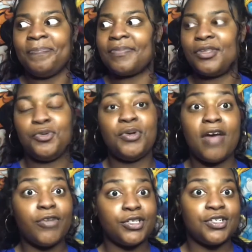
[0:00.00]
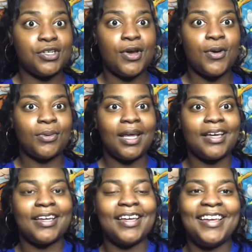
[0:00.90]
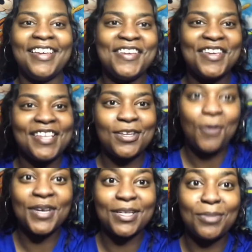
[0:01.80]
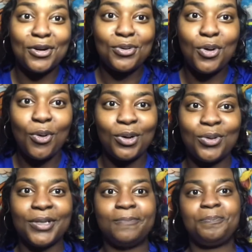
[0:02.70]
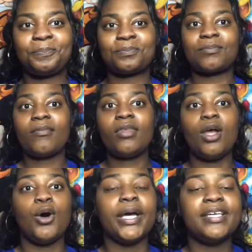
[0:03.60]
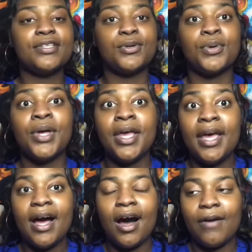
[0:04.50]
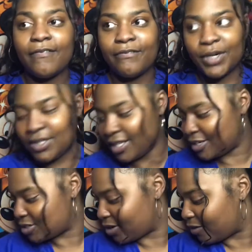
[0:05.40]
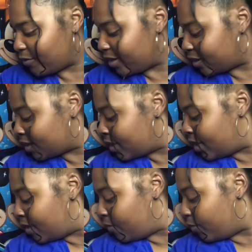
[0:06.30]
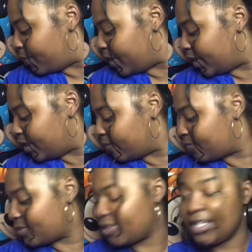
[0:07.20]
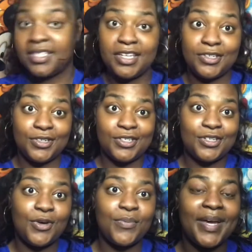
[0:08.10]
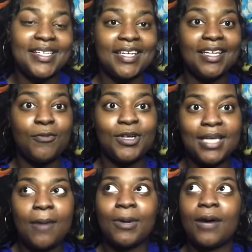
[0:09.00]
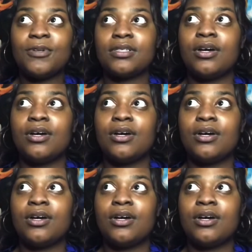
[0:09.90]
you never just know, like it's always something new going on. Okay, so first thing to start off with would be the seizure. So basically one time when I was